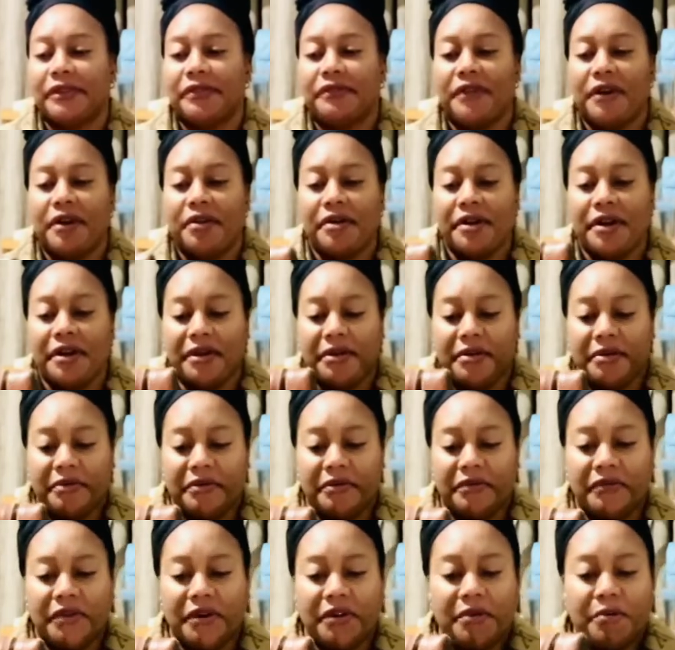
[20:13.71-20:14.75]
very,
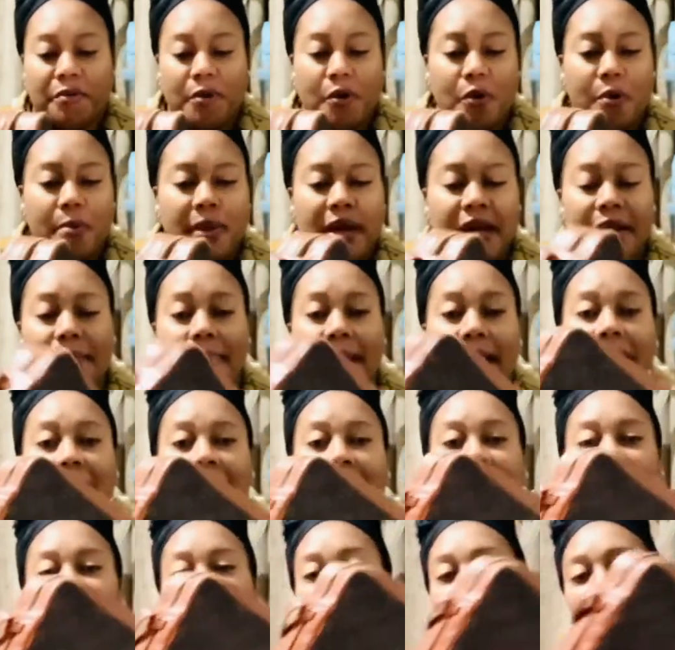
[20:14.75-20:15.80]
very well-made
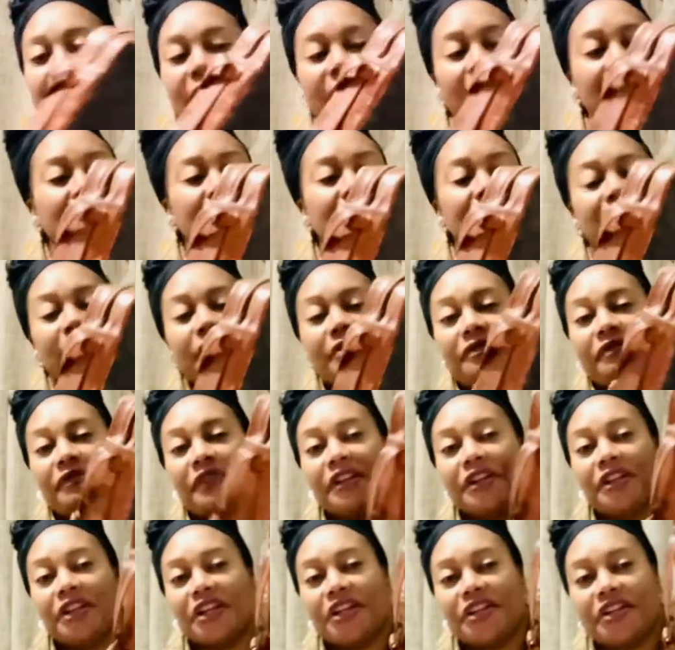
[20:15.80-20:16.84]
bag. I mean, everything
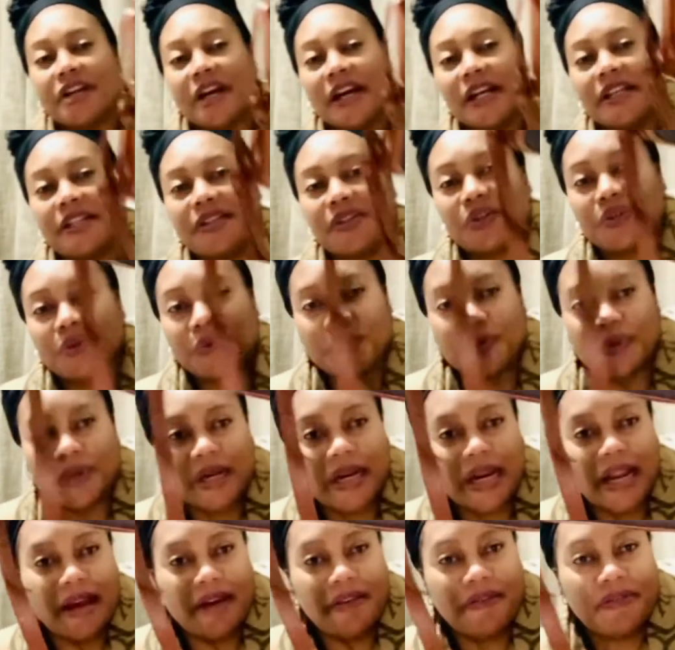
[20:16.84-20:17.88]
vintage I do
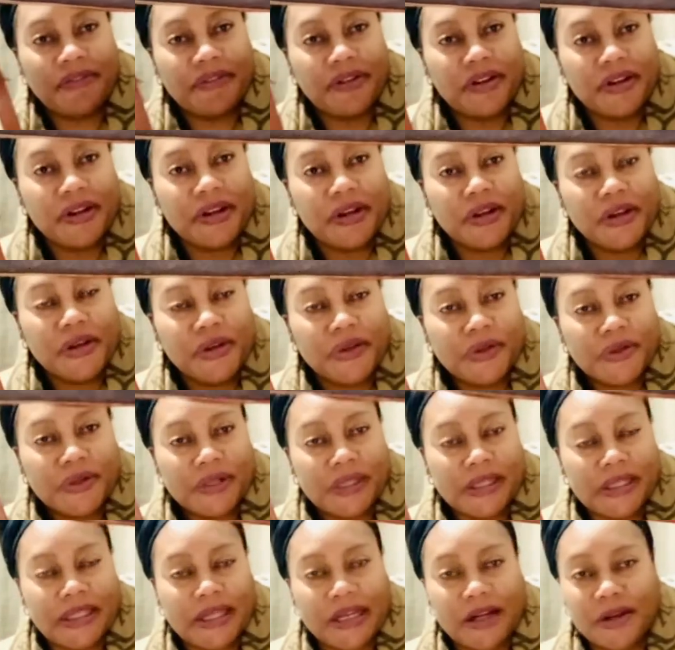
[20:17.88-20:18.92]
love. So
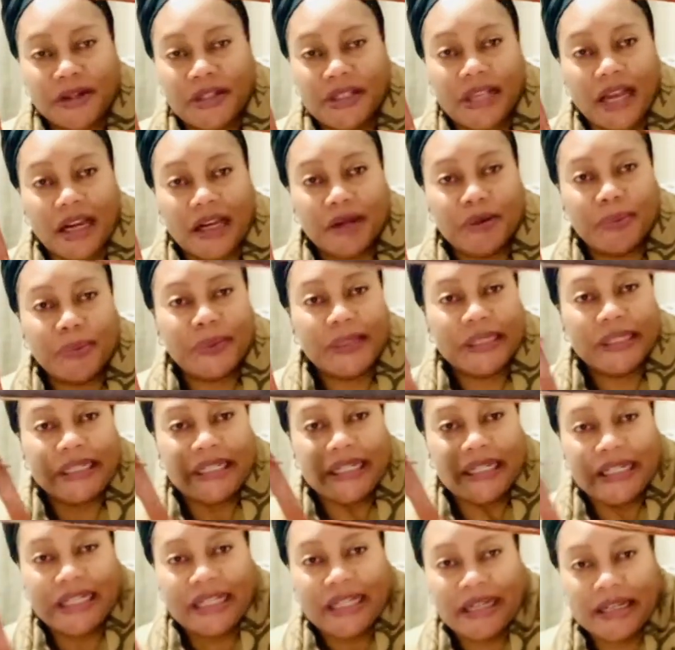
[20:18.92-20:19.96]
it's a circle
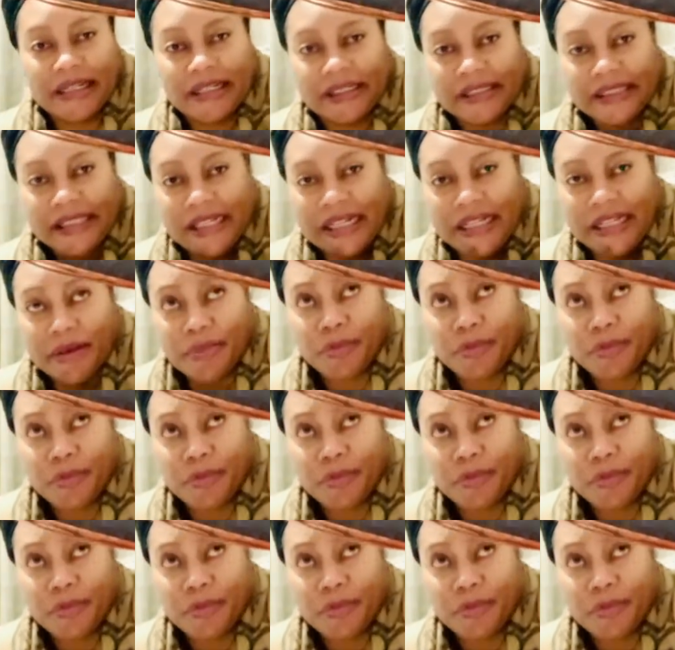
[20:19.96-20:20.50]
bandolier in the